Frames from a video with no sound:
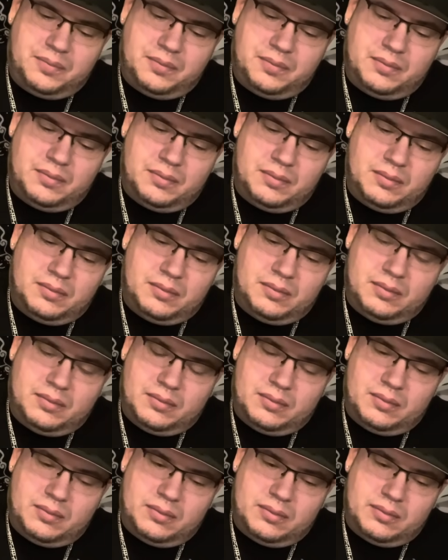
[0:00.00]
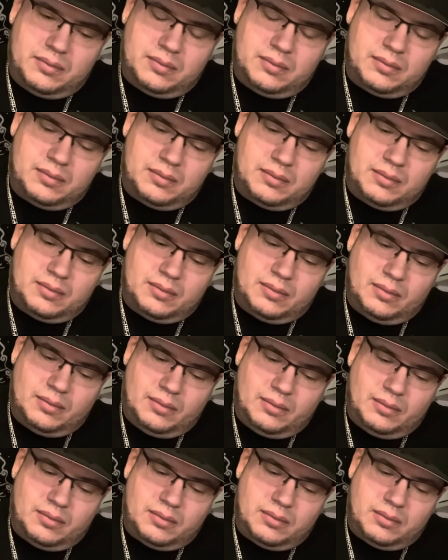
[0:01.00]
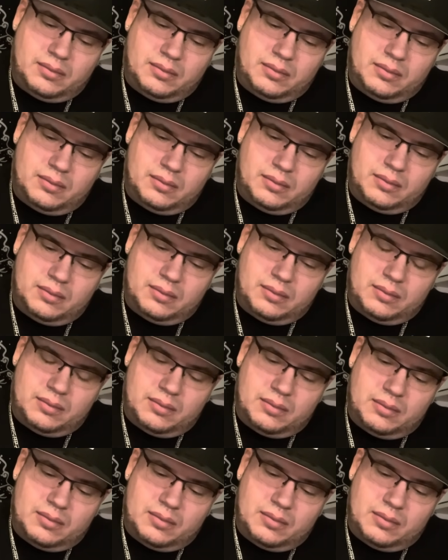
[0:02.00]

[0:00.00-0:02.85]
(silence)